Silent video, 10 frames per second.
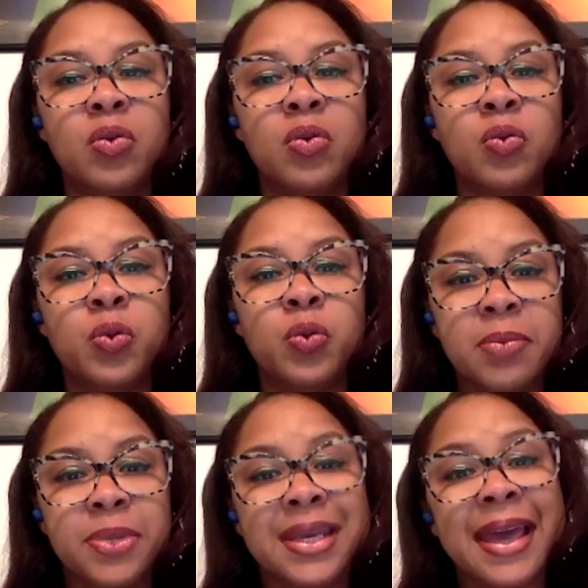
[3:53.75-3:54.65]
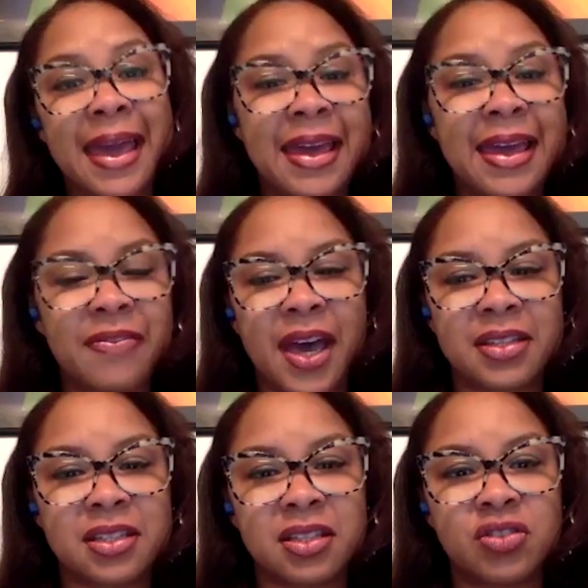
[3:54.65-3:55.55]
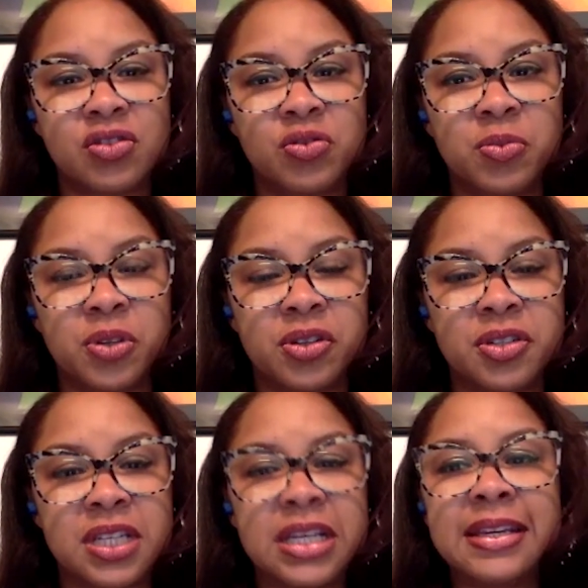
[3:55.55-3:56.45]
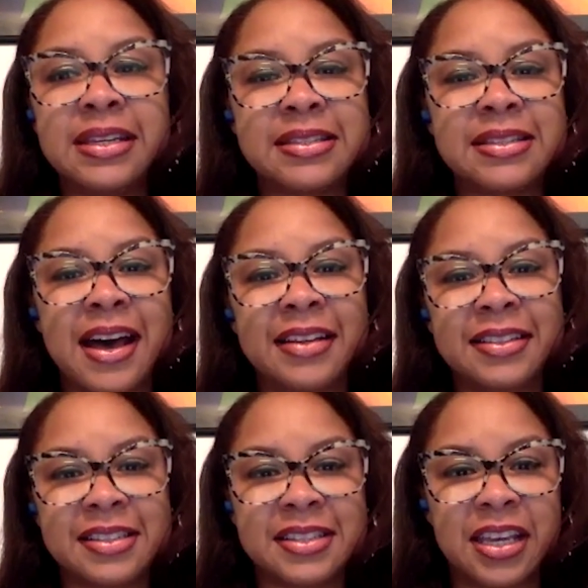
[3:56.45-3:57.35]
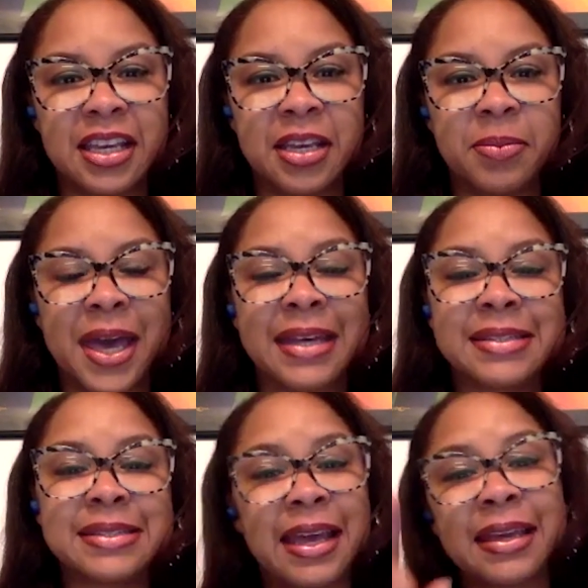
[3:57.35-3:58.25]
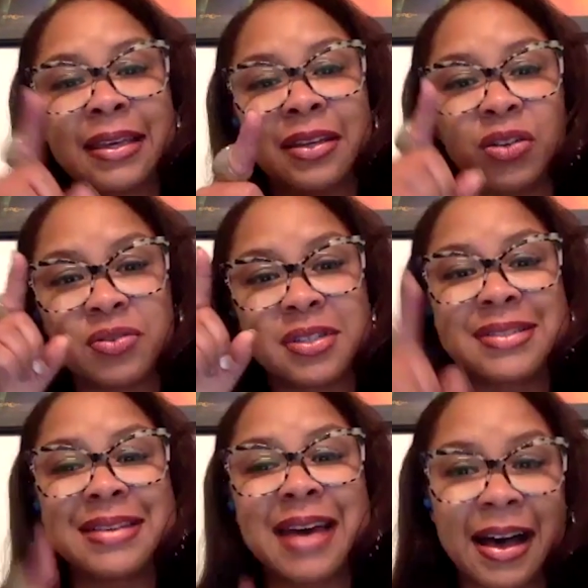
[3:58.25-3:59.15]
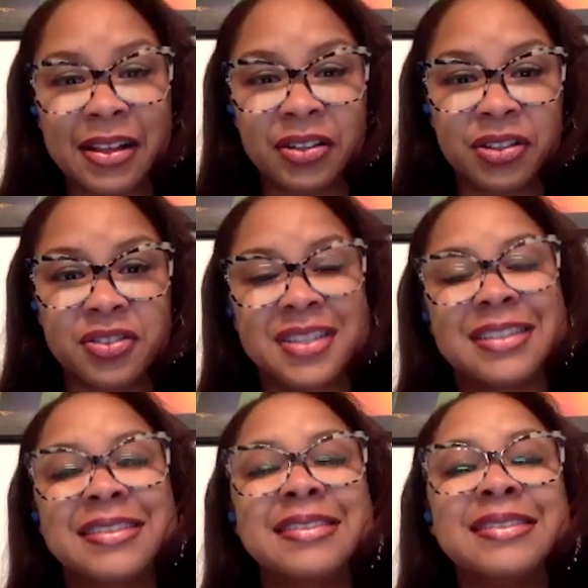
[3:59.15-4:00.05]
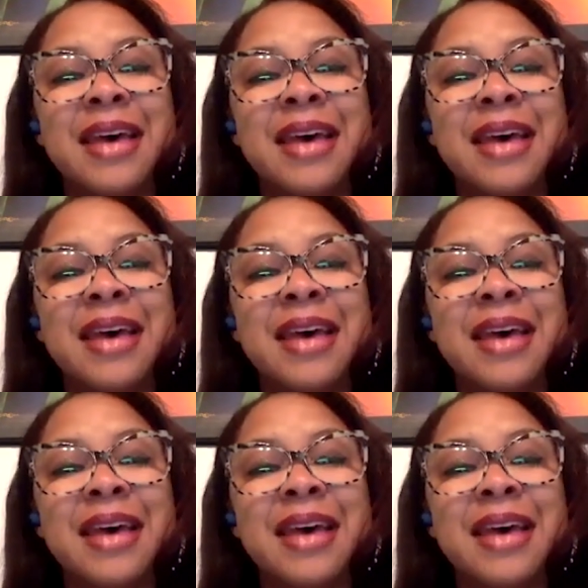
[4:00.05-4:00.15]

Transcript: we behave as consumers is not the same as taking those dollars and